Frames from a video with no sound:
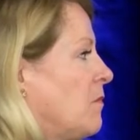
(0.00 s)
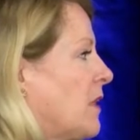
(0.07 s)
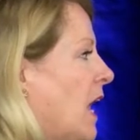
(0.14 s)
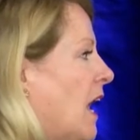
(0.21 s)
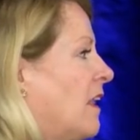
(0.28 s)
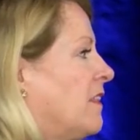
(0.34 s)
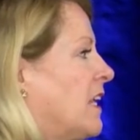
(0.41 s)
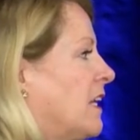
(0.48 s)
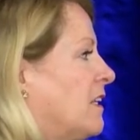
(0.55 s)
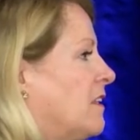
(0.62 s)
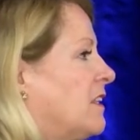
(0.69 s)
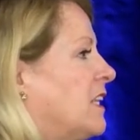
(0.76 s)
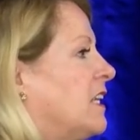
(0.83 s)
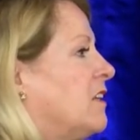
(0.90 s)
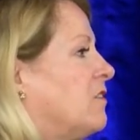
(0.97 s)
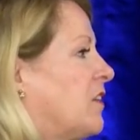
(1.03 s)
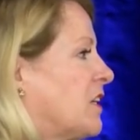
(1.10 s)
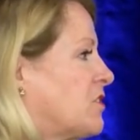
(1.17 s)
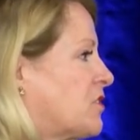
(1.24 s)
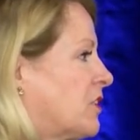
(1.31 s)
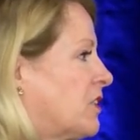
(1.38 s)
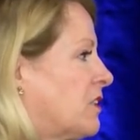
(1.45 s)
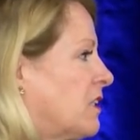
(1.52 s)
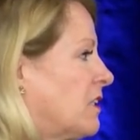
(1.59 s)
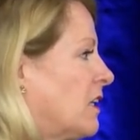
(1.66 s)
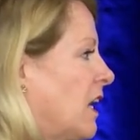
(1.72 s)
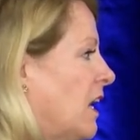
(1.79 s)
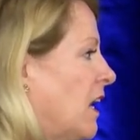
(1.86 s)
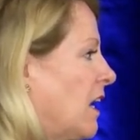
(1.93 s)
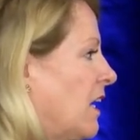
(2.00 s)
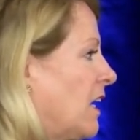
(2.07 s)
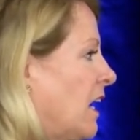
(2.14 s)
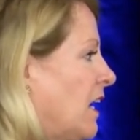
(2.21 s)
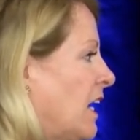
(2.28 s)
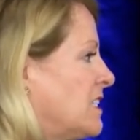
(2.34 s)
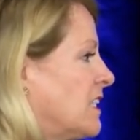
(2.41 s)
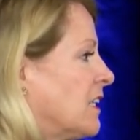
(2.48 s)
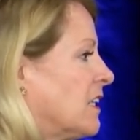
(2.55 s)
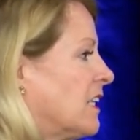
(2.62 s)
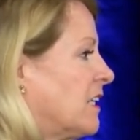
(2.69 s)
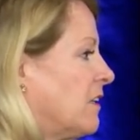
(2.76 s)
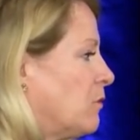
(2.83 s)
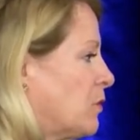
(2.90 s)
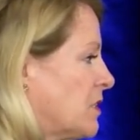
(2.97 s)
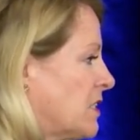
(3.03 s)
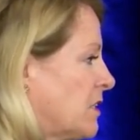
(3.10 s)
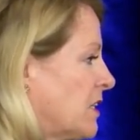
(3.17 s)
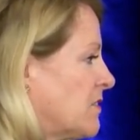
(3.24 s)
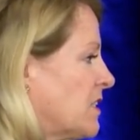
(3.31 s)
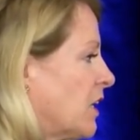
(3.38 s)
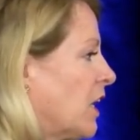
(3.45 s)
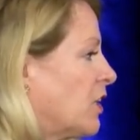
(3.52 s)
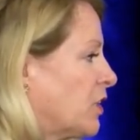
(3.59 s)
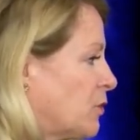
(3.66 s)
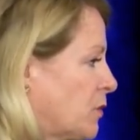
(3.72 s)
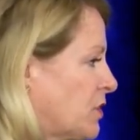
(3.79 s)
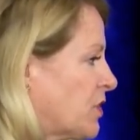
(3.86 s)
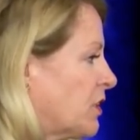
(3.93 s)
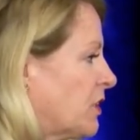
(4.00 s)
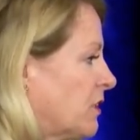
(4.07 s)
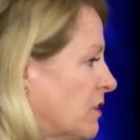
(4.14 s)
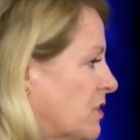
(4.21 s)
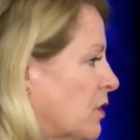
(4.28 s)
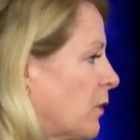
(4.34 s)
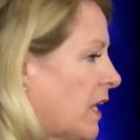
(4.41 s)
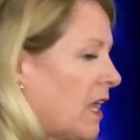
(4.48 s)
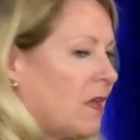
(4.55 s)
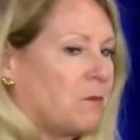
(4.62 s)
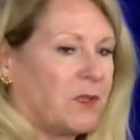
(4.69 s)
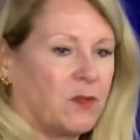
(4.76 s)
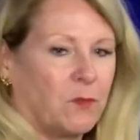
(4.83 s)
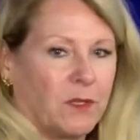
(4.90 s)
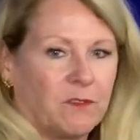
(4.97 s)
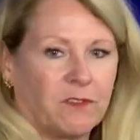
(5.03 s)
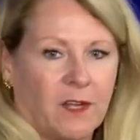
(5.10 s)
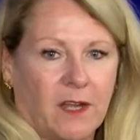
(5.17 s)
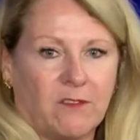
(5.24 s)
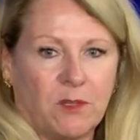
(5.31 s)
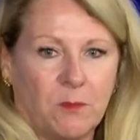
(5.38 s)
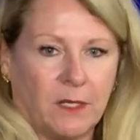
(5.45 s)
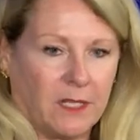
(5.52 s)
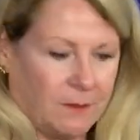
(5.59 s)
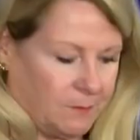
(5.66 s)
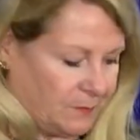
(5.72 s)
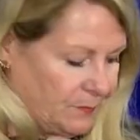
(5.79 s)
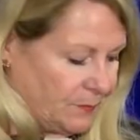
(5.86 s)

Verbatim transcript: and then the investor uh, ideally receives a good return. So it can be a win for everybody.